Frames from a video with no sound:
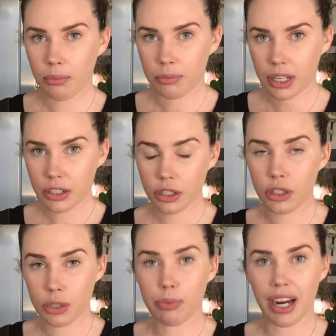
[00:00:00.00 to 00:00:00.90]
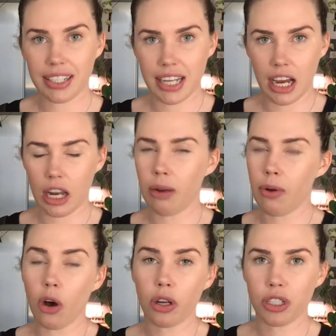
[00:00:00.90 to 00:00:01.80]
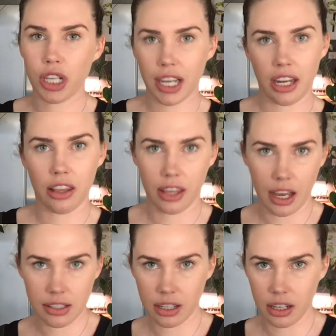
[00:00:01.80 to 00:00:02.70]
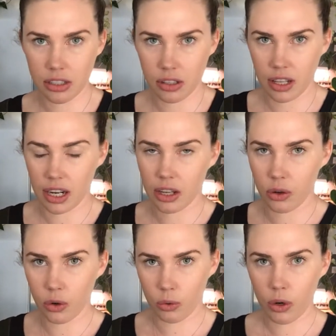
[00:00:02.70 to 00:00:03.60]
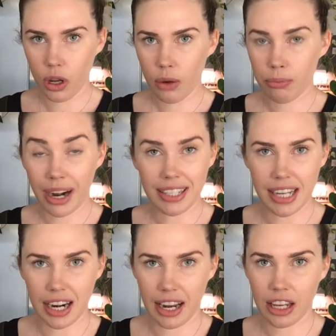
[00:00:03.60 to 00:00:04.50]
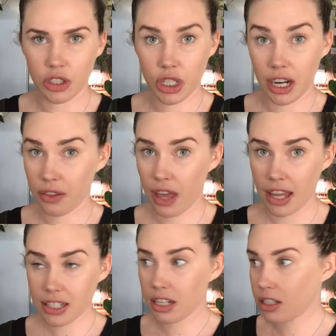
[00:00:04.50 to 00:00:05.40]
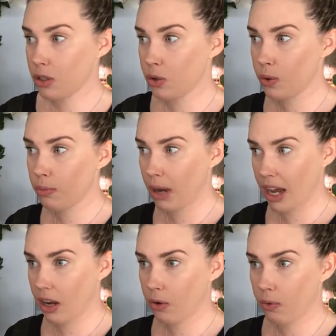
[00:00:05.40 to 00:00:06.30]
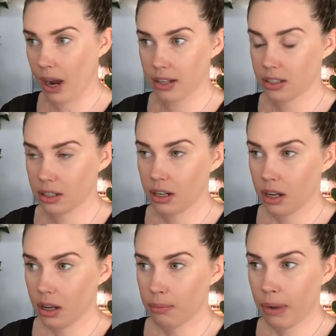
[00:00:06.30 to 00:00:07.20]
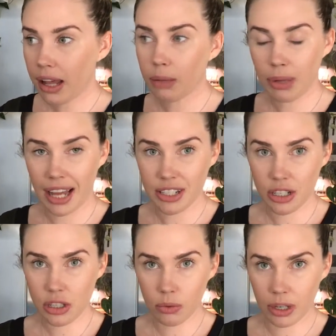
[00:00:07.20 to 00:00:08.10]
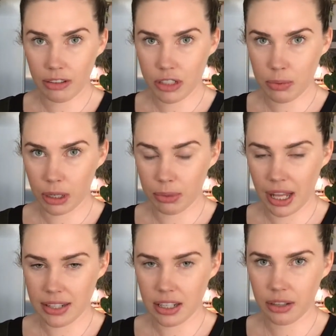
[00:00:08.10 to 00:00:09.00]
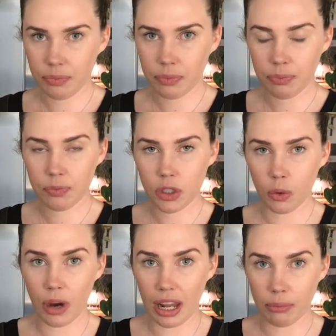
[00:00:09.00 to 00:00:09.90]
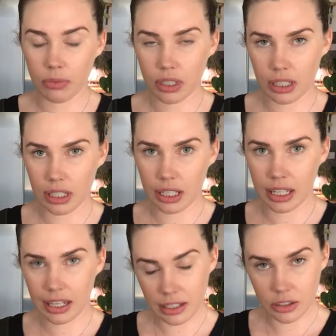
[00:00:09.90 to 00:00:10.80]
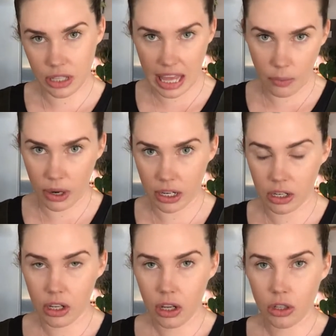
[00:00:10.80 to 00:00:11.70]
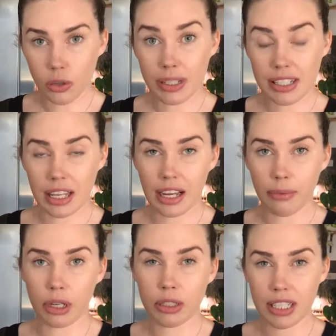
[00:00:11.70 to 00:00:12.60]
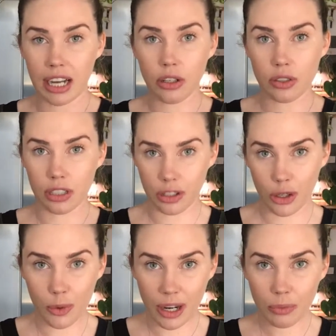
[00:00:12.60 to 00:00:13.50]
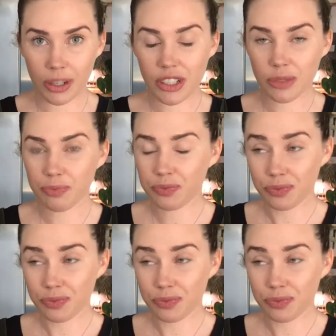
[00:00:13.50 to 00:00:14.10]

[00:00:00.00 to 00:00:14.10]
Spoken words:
continue to break down, and I'm not going to chuck anything else in it, so that it can all break down. I can chuck that into my raised pallet planters ready for spring planting. So while I'm letting that one do its thing, I'm going to start using the new one, which